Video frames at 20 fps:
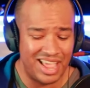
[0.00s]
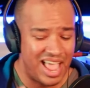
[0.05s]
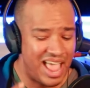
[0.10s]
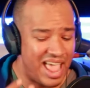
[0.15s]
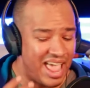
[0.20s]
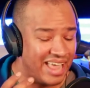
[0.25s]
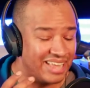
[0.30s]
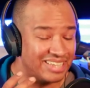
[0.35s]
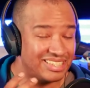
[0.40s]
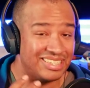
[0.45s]

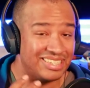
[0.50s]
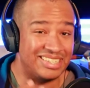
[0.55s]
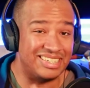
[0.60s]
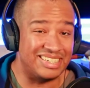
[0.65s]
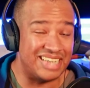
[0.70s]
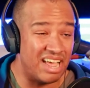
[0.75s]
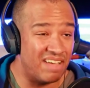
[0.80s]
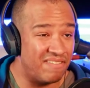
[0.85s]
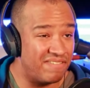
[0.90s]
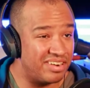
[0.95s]
It's
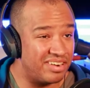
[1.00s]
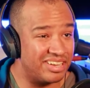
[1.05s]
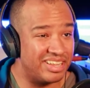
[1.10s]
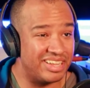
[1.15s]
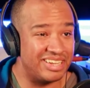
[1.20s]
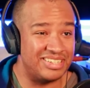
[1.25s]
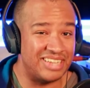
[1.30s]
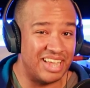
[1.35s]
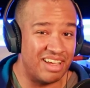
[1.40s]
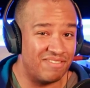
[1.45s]
definitely,
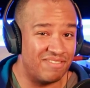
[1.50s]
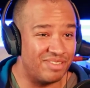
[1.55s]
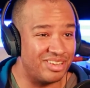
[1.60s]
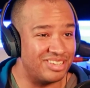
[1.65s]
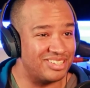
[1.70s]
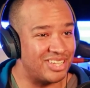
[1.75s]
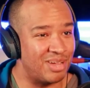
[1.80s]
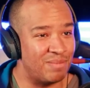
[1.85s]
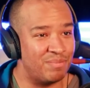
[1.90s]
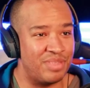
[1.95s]
definitely
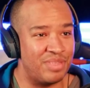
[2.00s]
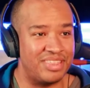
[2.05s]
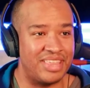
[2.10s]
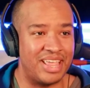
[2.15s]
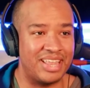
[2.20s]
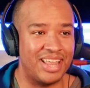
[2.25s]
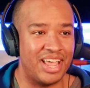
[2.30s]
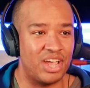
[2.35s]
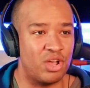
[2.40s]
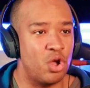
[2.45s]
something that
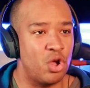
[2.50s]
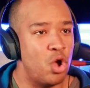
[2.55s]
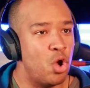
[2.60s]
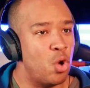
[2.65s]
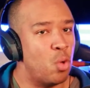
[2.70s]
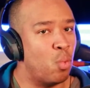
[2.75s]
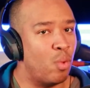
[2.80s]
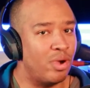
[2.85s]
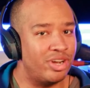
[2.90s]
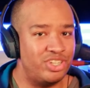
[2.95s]
like
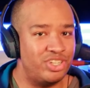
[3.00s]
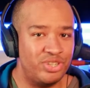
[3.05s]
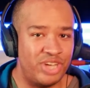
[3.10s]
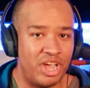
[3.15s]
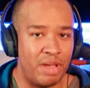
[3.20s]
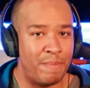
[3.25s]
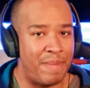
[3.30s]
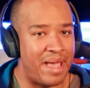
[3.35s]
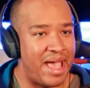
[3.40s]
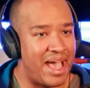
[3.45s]
once you get
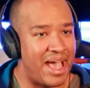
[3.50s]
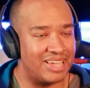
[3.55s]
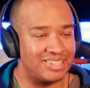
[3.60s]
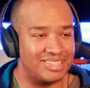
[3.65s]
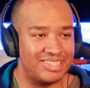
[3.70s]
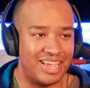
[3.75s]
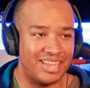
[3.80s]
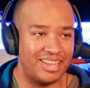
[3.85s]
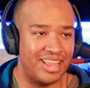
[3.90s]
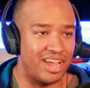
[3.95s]
past
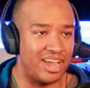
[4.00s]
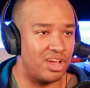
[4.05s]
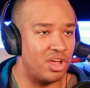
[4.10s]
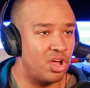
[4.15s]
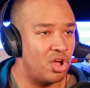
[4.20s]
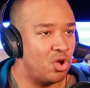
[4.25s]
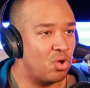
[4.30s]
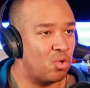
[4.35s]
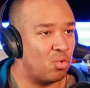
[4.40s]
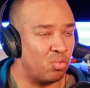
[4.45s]
that like
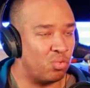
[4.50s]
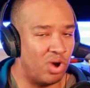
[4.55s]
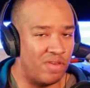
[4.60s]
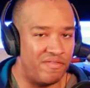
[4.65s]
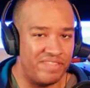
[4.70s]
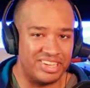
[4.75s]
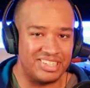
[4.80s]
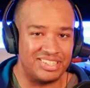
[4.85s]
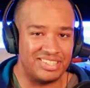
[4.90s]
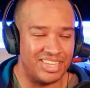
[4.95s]
rough
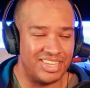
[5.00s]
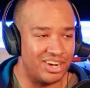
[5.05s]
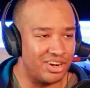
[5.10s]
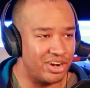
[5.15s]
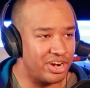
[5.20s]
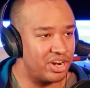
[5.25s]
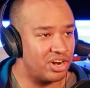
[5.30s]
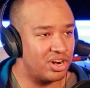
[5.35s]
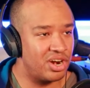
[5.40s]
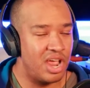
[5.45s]

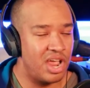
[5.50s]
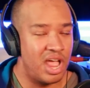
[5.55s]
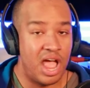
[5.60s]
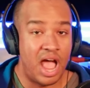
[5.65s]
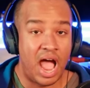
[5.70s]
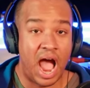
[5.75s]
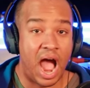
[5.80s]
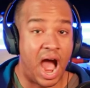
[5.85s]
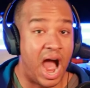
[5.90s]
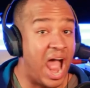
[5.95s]
exterior,
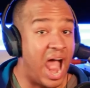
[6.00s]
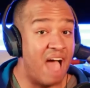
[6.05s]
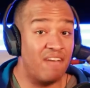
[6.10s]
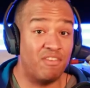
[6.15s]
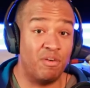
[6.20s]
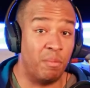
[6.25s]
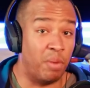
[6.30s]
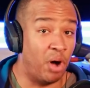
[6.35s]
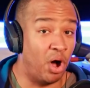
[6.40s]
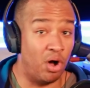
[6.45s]
I have a
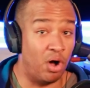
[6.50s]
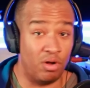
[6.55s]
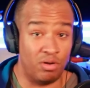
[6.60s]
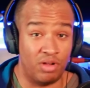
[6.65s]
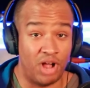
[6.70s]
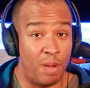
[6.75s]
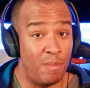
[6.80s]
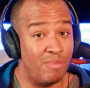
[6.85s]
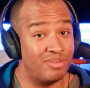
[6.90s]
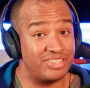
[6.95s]
ball
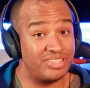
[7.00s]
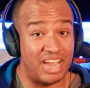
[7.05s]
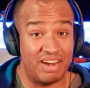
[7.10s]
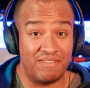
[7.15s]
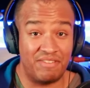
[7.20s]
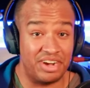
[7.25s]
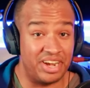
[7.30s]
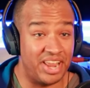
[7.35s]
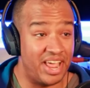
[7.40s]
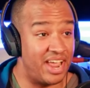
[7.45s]
almost every
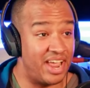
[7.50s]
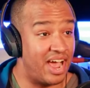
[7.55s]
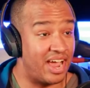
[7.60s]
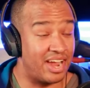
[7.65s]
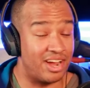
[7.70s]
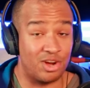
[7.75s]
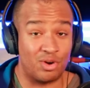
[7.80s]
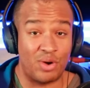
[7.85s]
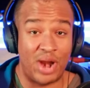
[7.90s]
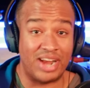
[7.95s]
day. I can
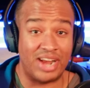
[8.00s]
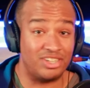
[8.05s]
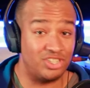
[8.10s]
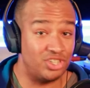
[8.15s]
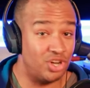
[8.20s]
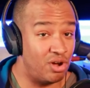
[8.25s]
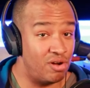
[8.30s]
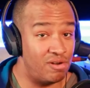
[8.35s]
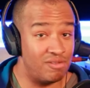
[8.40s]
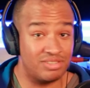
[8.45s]
crack
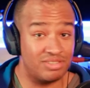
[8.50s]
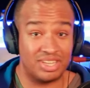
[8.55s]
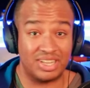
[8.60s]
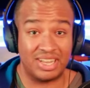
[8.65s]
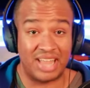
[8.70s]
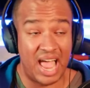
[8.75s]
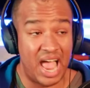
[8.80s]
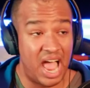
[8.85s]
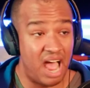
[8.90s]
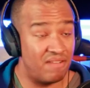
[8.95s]
jokes,
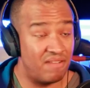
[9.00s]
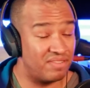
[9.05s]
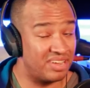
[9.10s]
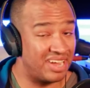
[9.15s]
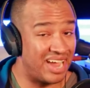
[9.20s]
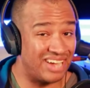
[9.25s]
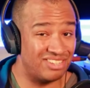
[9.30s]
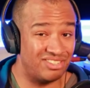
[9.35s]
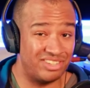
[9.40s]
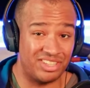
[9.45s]
laugh.
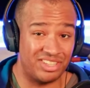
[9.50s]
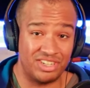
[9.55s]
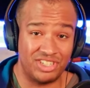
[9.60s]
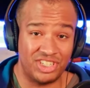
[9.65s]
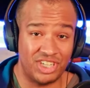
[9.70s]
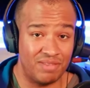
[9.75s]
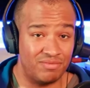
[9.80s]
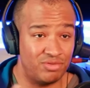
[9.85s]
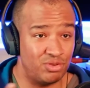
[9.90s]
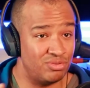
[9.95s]
Guys take
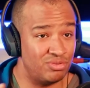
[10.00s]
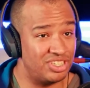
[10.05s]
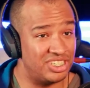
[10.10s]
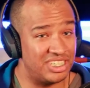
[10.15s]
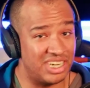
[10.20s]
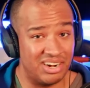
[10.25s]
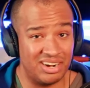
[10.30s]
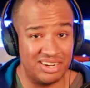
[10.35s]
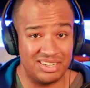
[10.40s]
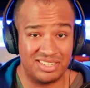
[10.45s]
themselves too
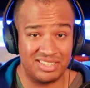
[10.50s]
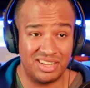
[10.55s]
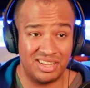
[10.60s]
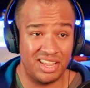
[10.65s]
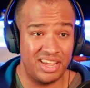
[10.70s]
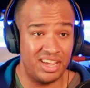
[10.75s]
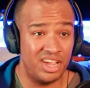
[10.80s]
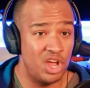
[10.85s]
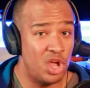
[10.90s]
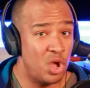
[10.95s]
seriously.
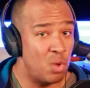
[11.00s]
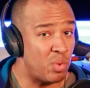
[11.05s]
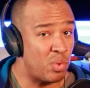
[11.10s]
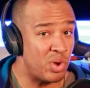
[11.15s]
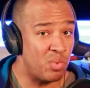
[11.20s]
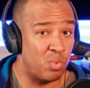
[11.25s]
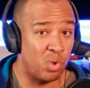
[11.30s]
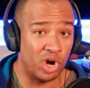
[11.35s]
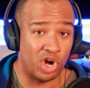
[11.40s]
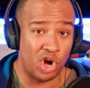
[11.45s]
We
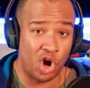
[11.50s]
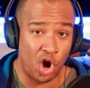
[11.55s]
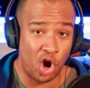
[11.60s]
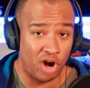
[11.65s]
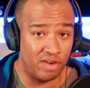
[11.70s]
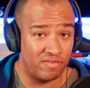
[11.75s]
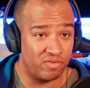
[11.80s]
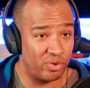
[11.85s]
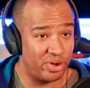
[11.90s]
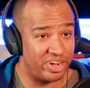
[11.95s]
work hard
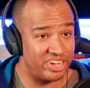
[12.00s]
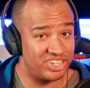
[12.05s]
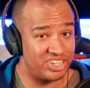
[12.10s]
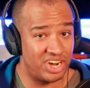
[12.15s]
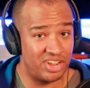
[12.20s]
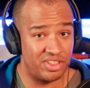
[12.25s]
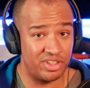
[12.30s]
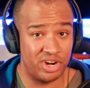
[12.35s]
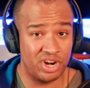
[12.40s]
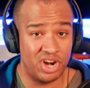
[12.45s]
for each
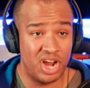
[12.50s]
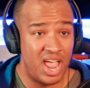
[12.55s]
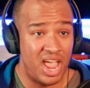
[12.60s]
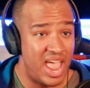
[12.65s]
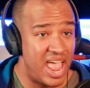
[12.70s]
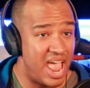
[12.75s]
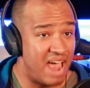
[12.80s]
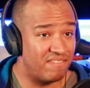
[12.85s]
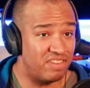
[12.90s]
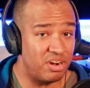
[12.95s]
other.
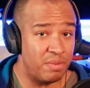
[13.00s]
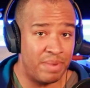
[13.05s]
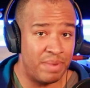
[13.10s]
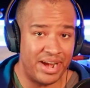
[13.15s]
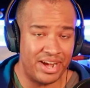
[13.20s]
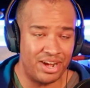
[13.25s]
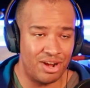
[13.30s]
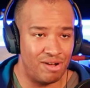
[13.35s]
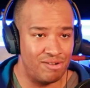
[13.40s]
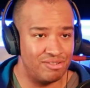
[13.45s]
Everybody
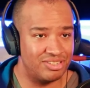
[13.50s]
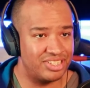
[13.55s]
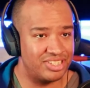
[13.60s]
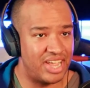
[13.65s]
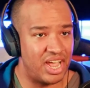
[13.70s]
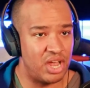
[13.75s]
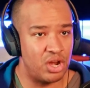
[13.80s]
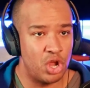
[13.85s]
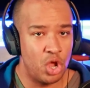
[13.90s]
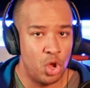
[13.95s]
knows
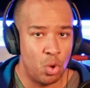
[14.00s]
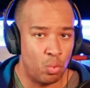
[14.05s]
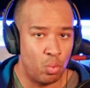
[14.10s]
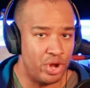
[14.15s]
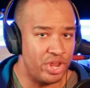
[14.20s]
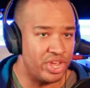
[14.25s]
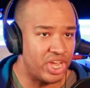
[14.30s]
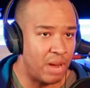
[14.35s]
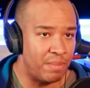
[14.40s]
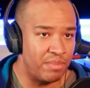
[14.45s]
that when you
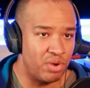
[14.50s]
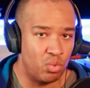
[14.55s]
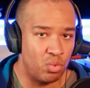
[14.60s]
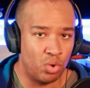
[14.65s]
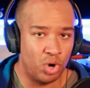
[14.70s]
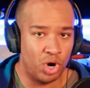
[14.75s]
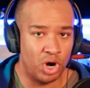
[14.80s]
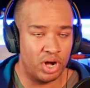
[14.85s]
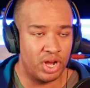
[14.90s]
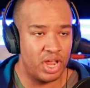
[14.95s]
come to
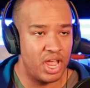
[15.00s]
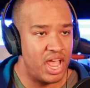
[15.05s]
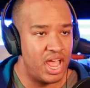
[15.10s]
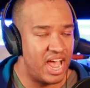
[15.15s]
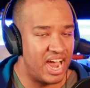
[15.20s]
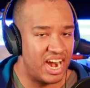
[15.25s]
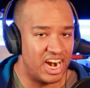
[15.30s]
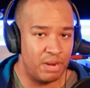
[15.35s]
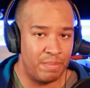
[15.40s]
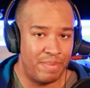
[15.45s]
work,
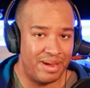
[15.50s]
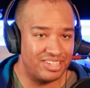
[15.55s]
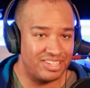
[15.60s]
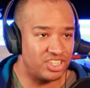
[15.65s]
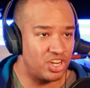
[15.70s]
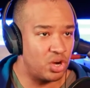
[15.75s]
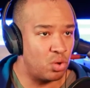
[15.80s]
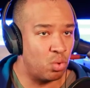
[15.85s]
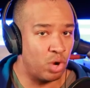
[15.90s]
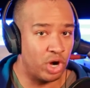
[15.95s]
everybody's going to
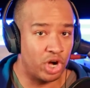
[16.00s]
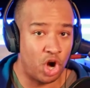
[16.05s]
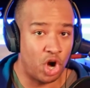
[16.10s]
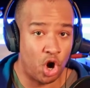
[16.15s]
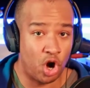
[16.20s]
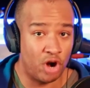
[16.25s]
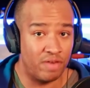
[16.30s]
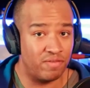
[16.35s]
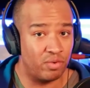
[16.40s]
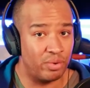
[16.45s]
work hard
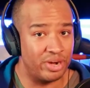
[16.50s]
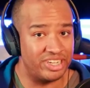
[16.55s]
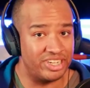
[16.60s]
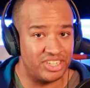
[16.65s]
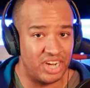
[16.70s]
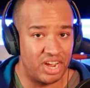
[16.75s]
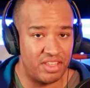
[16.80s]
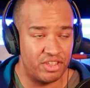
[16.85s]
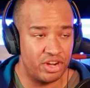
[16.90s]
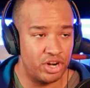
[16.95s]
for each
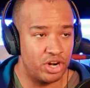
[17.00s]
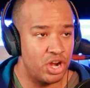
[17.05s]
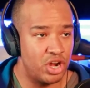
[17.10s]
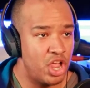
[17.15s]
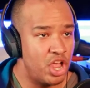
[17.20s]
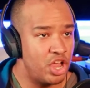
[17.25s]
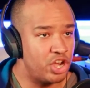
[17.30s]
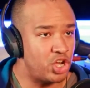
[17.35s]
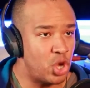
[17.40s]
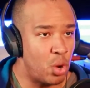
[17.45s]
other.
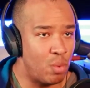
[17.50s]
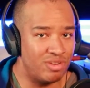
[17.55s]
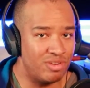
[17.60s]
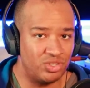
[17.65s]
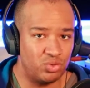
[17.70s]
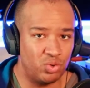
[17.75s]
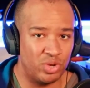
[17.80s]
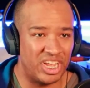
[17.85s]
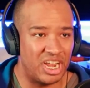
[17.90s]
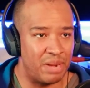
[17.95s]
No one's
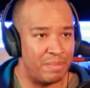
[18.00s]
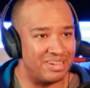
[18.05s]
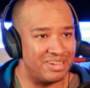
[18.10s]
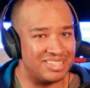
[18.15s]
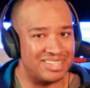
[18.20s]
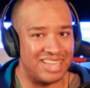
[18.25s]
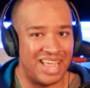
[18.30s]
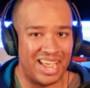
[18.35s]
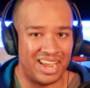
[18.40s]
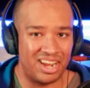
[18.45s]
really going to be
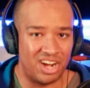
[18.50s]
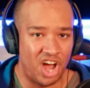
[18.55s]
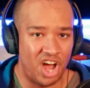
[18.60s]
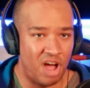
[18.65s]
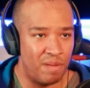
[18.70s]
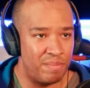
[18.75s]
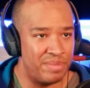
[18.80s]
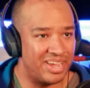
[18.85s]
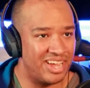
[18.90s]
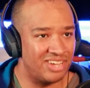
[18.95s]
slacking off
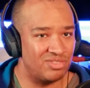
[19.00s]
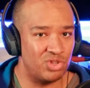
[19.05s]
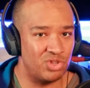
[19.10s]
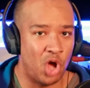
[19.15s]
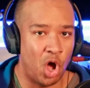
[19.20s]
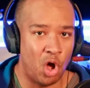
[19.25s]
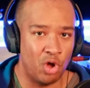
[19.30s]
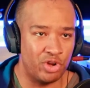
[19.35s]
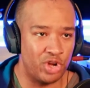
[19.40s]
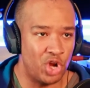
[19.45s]
because we
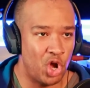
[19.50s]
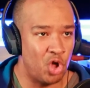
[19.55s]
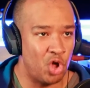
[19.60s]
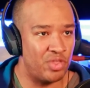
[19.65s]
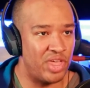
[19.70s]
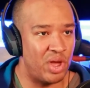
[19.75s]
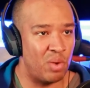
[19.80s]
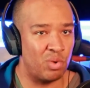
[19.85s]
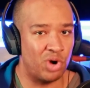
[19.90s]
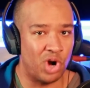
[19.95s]
all know
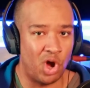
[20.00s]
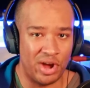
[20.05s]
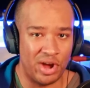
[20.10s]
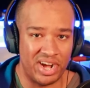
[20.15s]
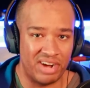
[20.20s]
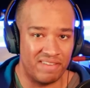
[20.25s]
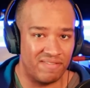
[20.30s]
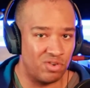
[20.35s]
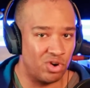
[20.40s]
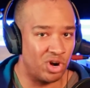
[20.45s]
that we're all here
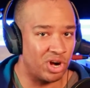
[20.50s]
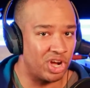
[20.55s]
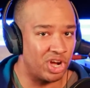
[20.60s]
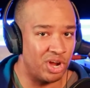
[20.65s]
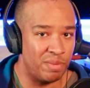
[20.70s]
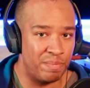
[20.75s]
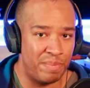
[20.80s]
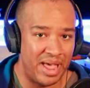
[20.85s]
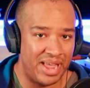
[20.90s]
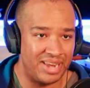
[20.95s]
for a good
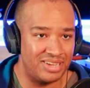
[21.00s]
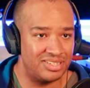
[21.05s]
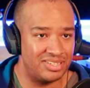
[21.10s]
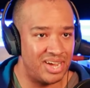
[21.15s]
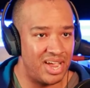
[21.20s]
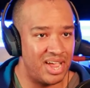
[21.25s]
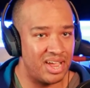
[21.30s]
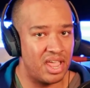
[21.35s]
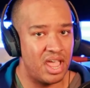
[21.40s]
paycheck.